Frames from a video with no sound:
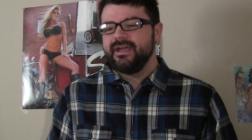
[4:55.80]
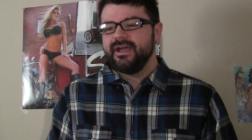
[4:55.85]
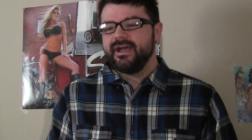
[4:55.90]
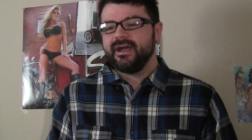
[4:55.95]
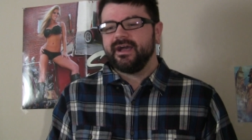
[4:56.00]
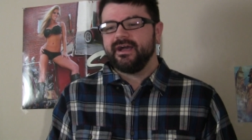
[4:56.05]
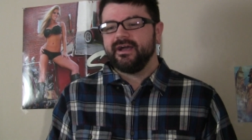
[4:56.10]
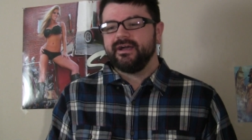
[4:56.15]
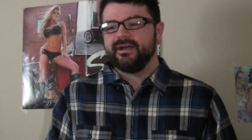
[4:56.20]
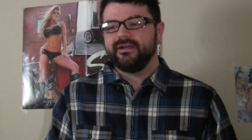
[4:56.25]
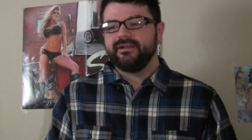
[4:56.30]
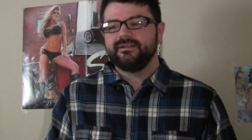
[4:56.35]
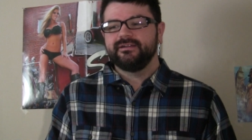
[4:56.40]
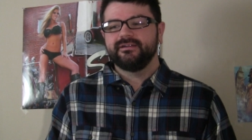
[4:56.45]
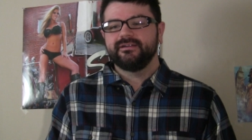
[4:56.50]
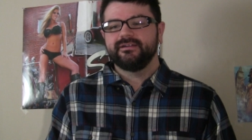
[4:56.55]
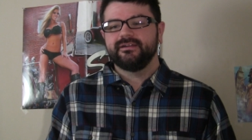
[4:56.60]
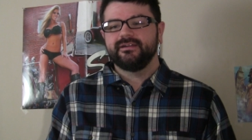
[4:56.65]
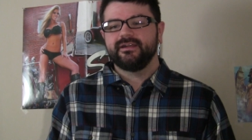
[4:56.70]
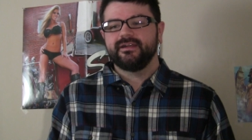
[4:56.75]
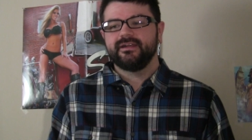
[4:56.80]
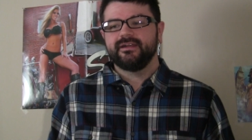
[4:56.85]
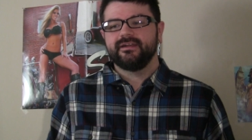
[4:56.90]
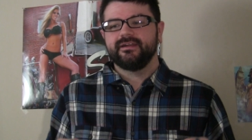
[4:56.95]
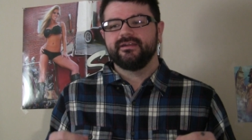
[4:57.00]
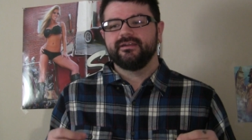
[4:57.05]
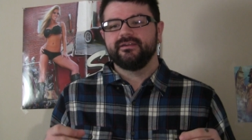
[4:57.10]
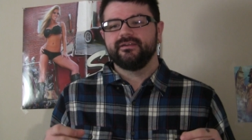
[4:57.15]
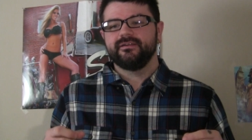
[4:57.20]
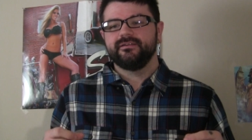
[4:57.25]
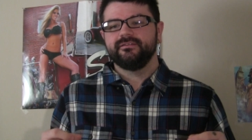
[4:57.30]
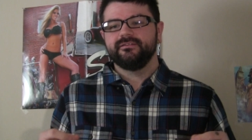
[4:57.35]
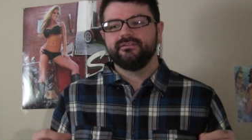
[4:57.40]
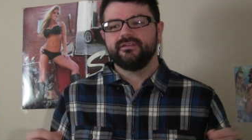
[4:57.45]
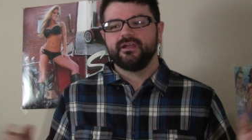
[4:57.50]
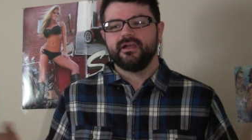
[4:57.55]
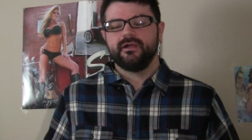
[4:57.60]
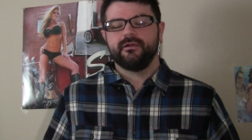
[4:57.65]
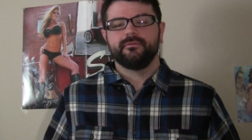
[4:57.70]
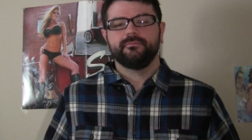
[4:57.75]
uh,
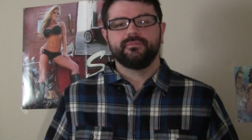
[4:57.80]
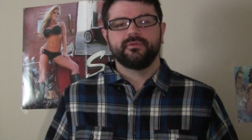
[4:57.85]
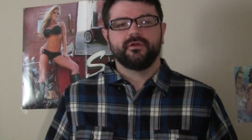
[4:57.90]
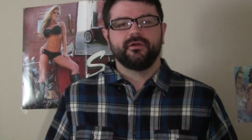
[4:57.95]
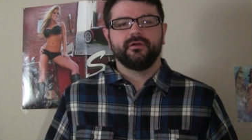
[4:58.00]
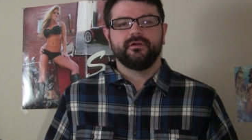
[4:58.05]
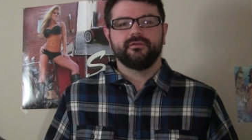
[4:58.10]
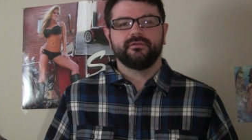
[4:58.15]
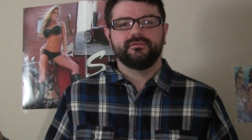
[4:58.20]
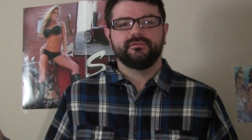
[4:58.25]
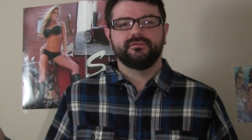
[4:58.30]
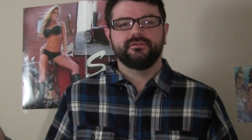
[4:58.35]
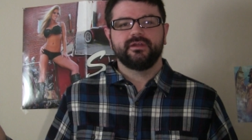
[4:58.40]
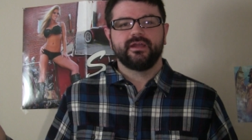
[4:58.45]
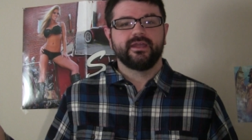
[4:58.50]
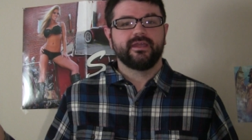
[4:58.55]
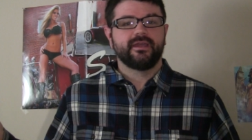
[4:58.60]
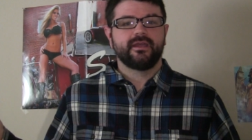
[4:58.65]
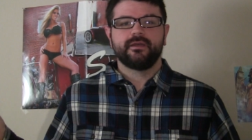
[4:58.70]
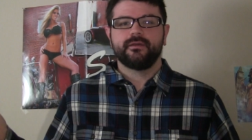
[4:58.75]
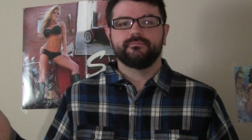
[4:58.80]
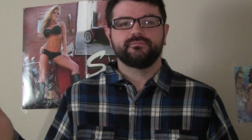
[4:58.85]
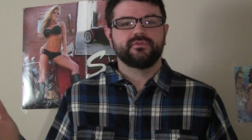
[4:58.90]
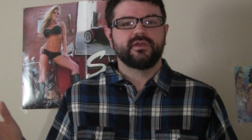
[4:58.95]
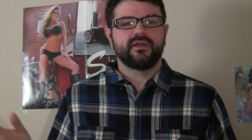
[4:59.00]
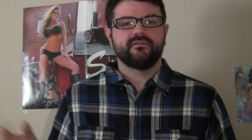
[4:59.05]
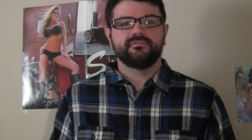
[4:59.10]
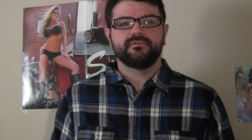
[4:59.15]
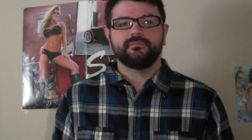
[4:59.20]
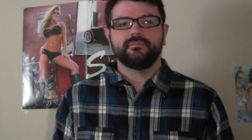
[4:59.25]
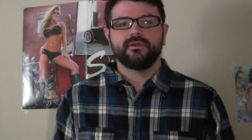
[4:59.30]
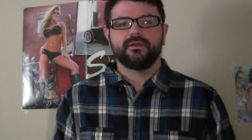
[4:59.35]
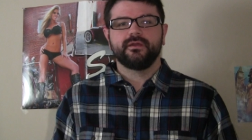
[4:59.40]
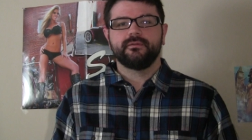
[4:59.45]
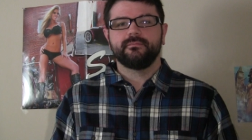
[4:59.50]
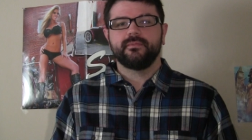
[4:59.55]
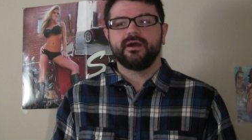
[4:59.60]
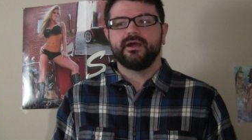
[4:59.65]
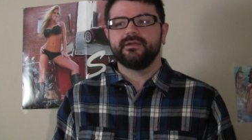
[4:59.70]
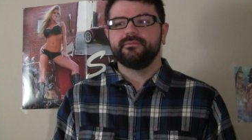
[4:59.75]
uh, uh, I, am having a
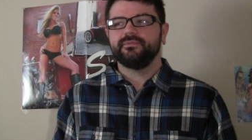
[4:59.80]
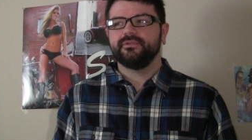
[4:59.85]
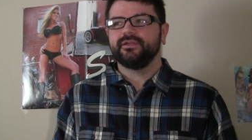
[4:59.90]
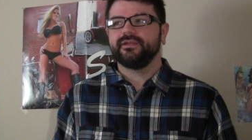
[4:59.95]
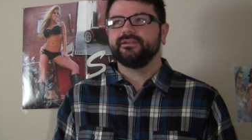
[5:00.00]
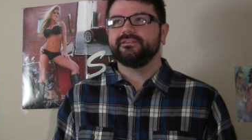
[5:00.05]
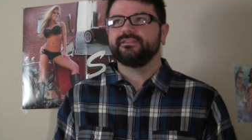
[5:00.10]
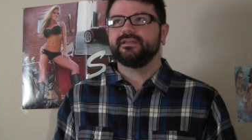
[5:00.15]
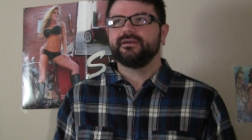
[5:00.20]
mind blank.